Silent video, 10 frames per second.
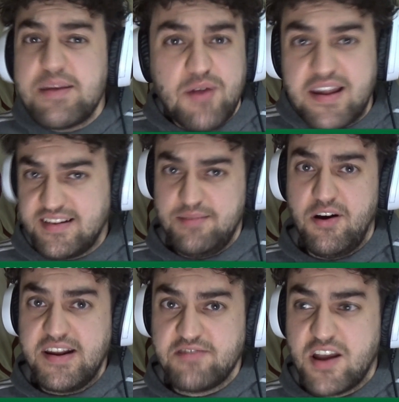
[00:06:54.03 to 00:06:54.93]
break
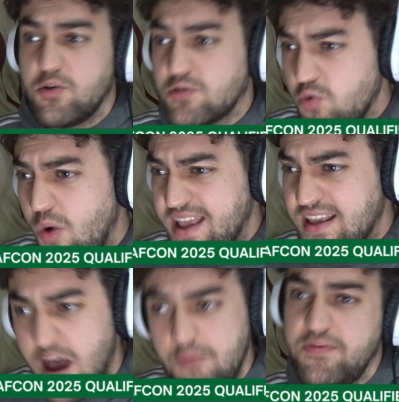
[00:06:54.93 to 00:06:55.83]
Slimani's record
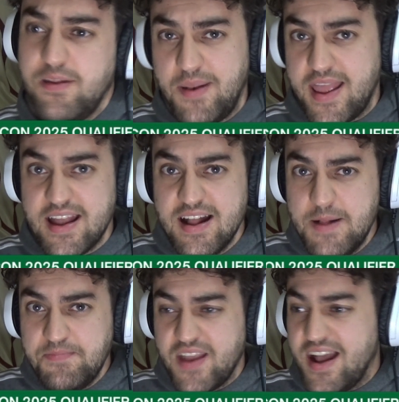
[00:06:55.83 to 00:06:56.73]
quite comfortably.
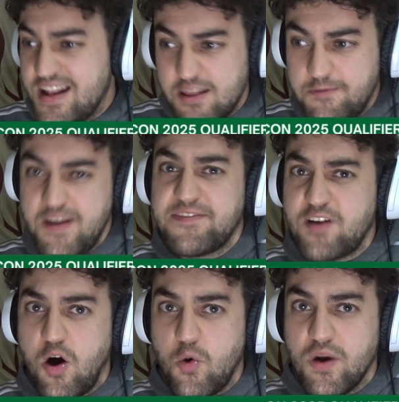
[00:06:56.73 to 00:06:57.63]
And then the 5th
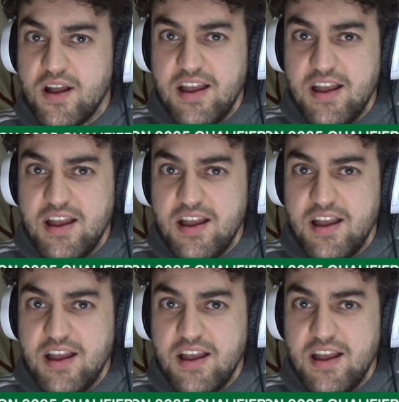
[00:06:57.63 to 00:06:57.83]
goal,